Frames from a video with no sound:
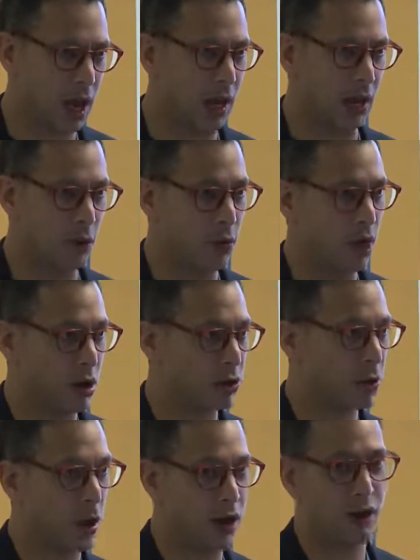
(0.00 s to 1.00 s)
and it all
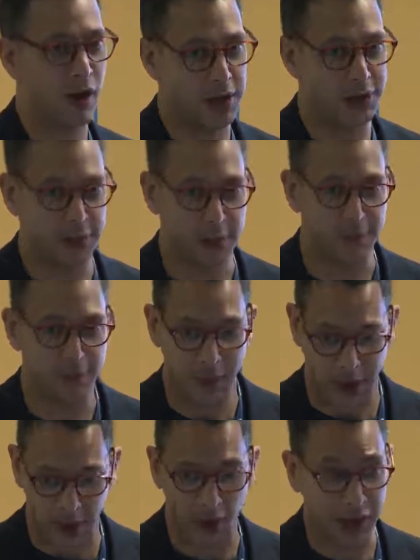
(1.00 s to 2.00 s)
goes quite crazy,
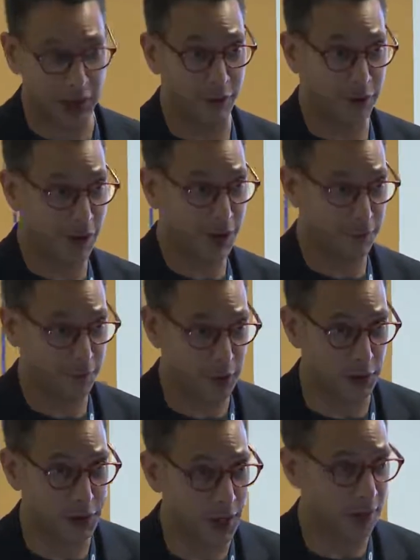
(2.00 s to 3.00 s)
and I get really
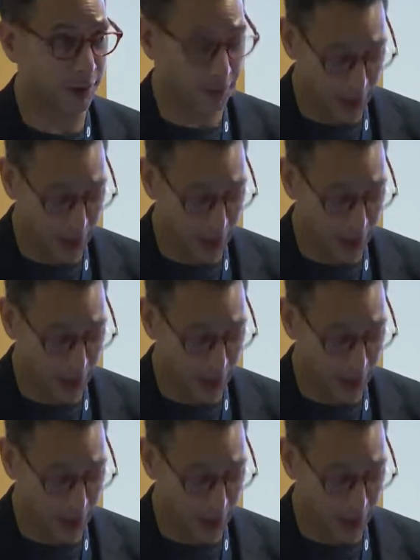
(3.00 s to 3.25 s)
confused here.